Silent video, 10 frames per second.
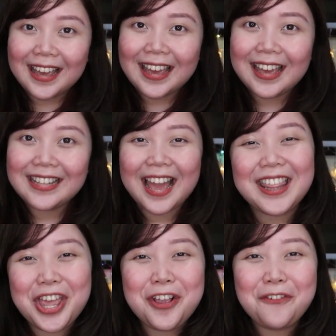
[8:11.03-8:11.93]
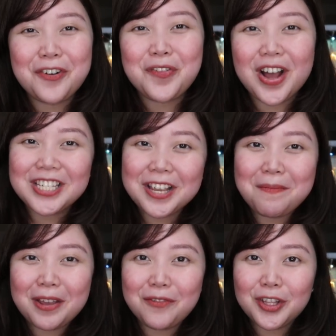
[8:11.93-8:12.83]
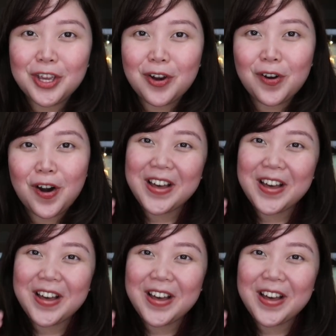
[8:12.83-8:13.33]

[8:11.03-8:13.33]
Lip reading: And yeah, thank you for watching my video.